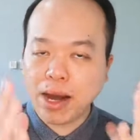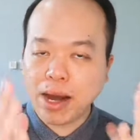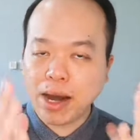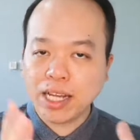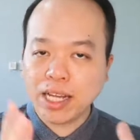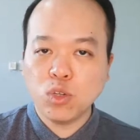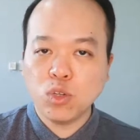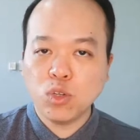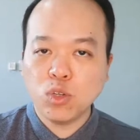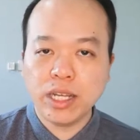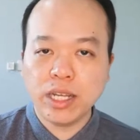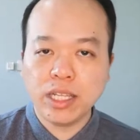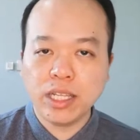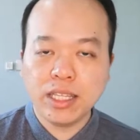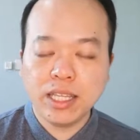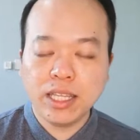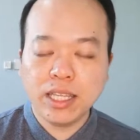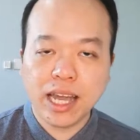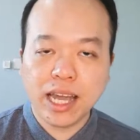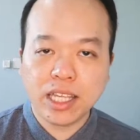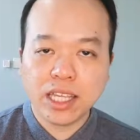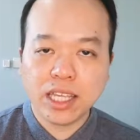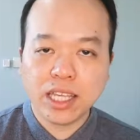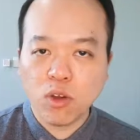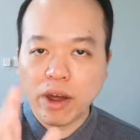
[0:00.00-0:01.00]
By doing
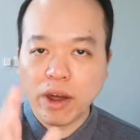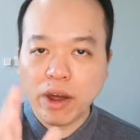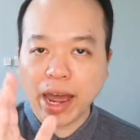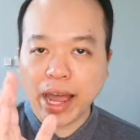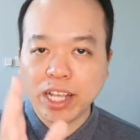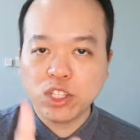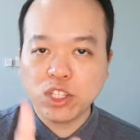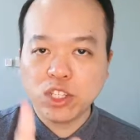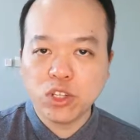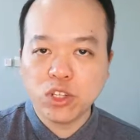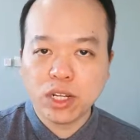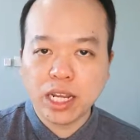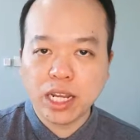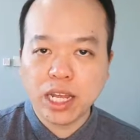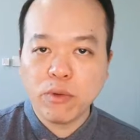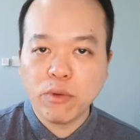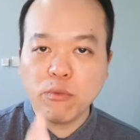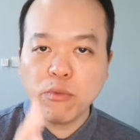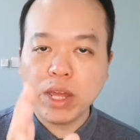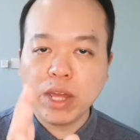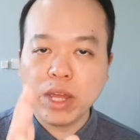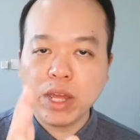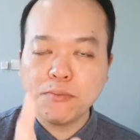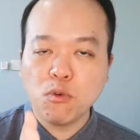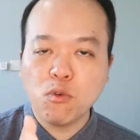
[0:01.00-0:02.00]
that, you are actually
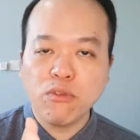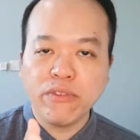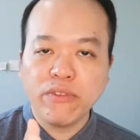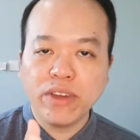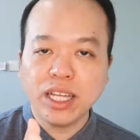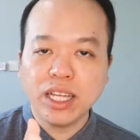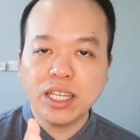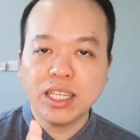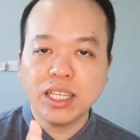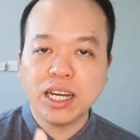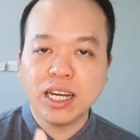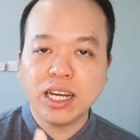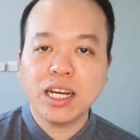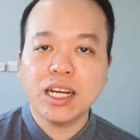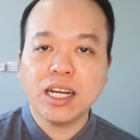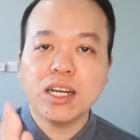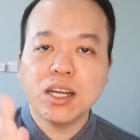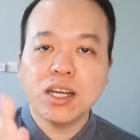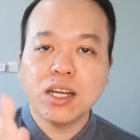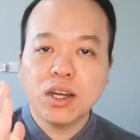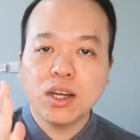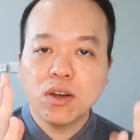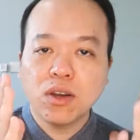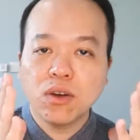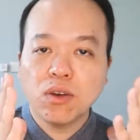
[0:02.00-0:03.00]
removing
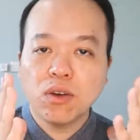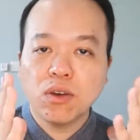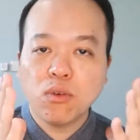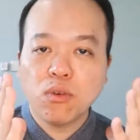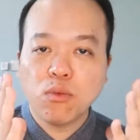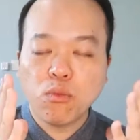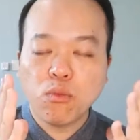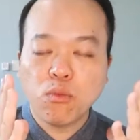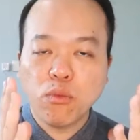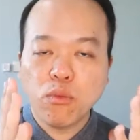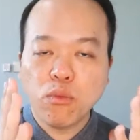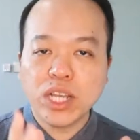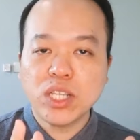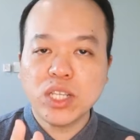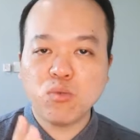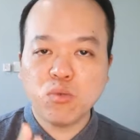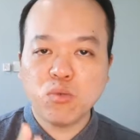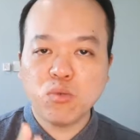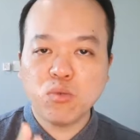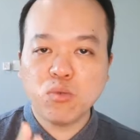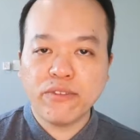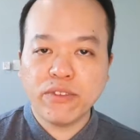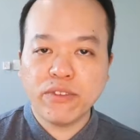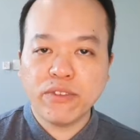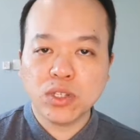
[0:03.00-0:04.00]
the
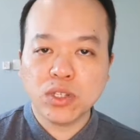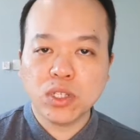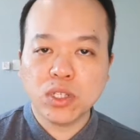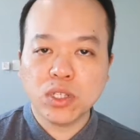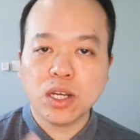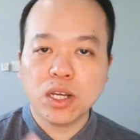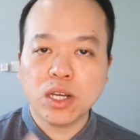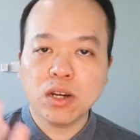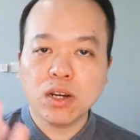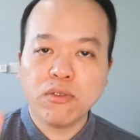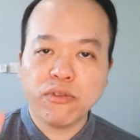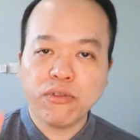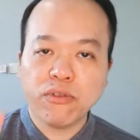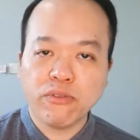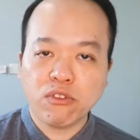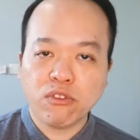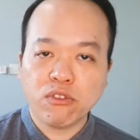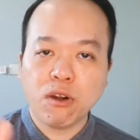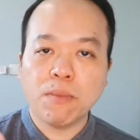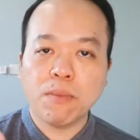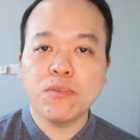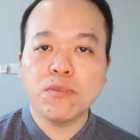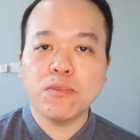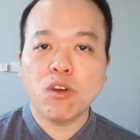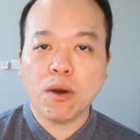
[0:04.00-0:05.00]
risk reversal
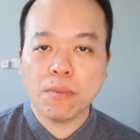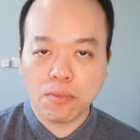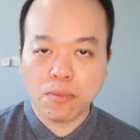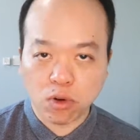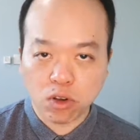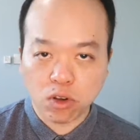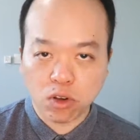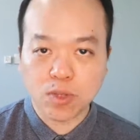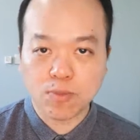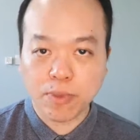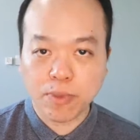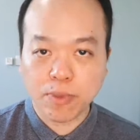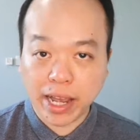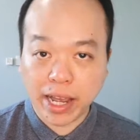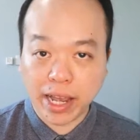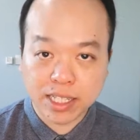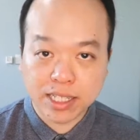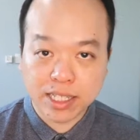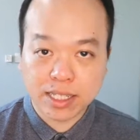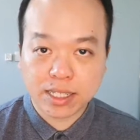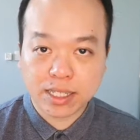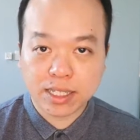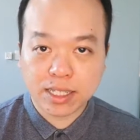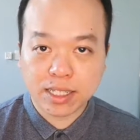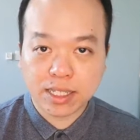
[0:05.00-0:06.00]
from your
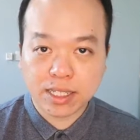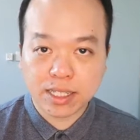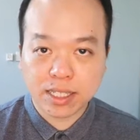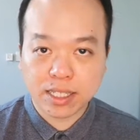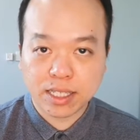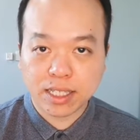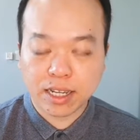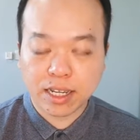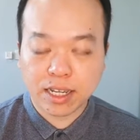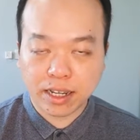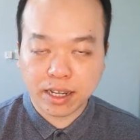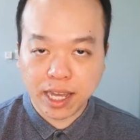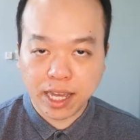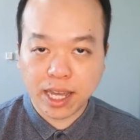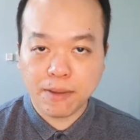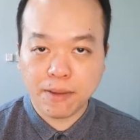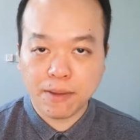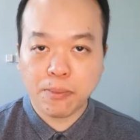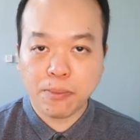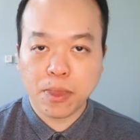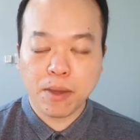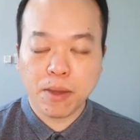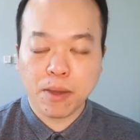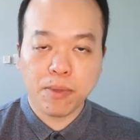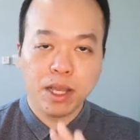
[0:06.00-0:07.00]
prospects.
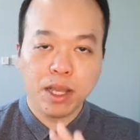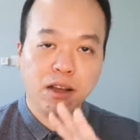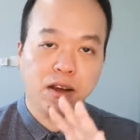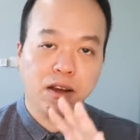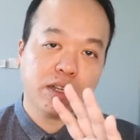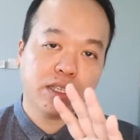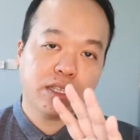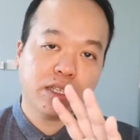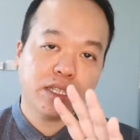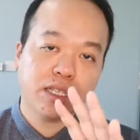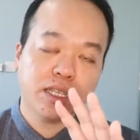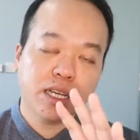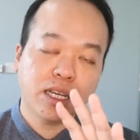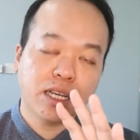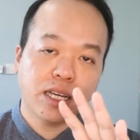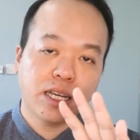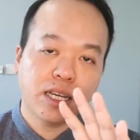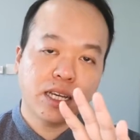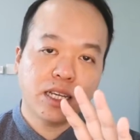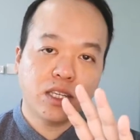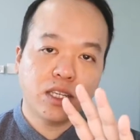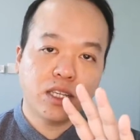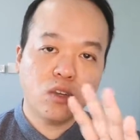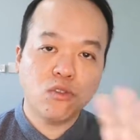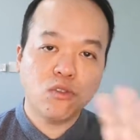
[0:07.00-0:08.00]
Okay, because
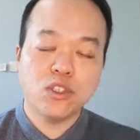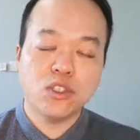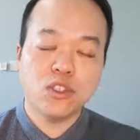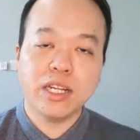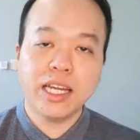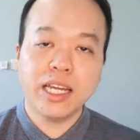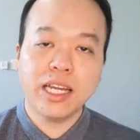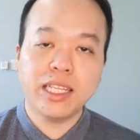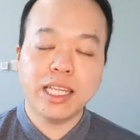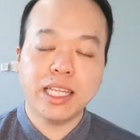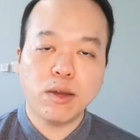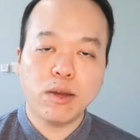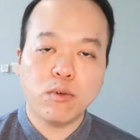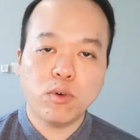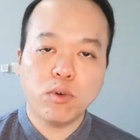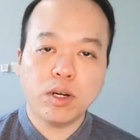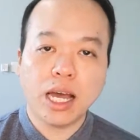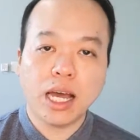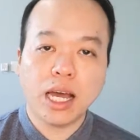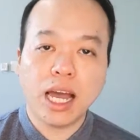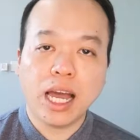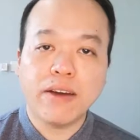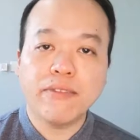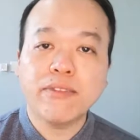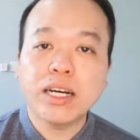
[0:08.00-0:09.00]
usually they
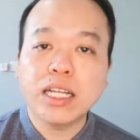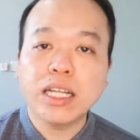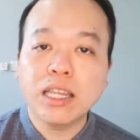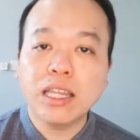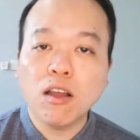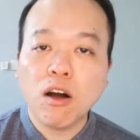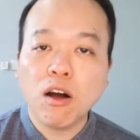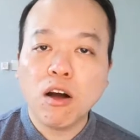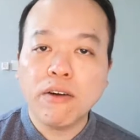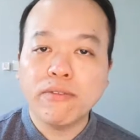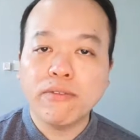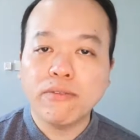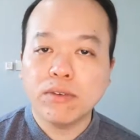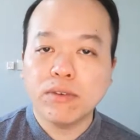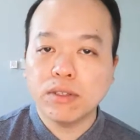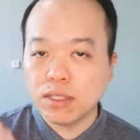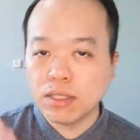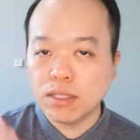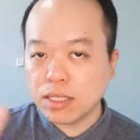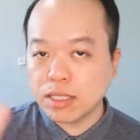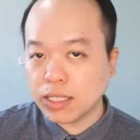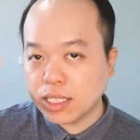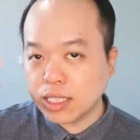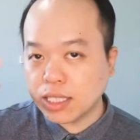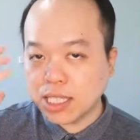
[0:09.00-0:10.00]
will have a lot
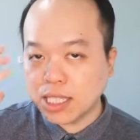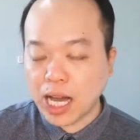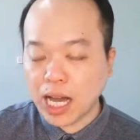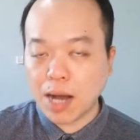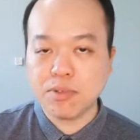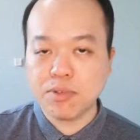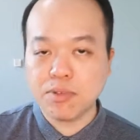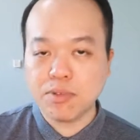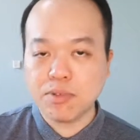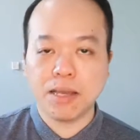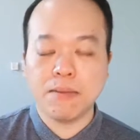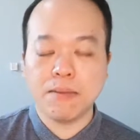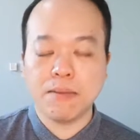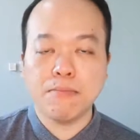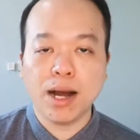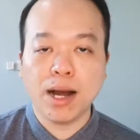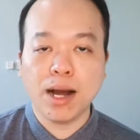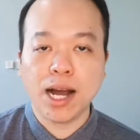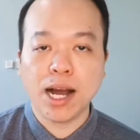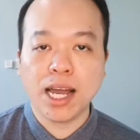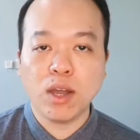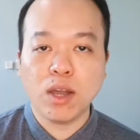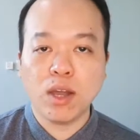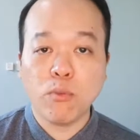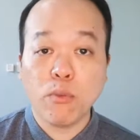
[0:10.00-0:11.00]
of doubts in
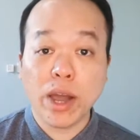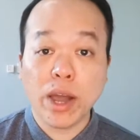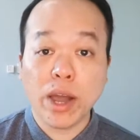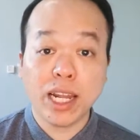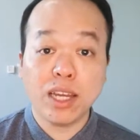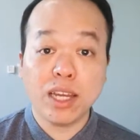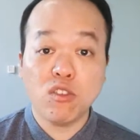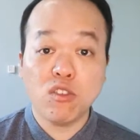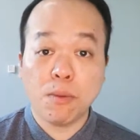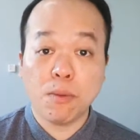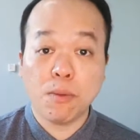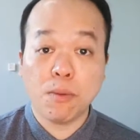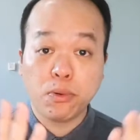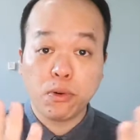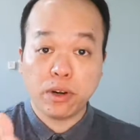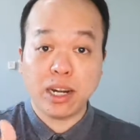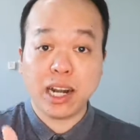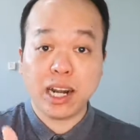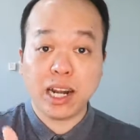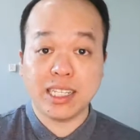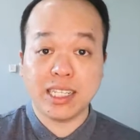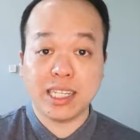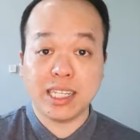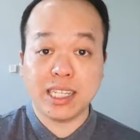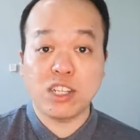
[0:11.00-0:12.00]
mind whether your
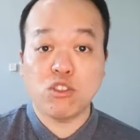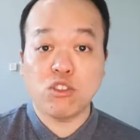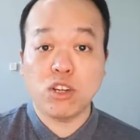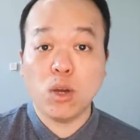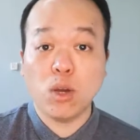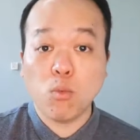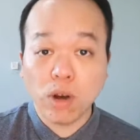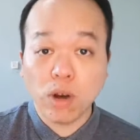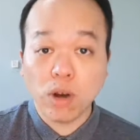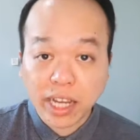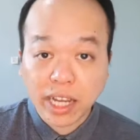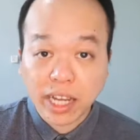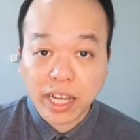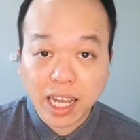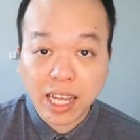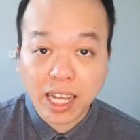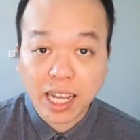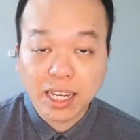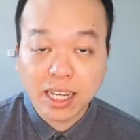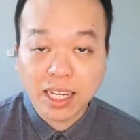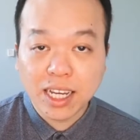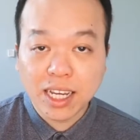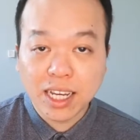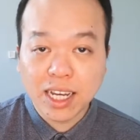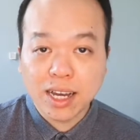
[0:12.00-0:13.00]
product is actually
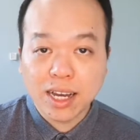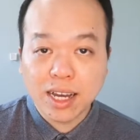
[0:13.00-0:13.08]
working.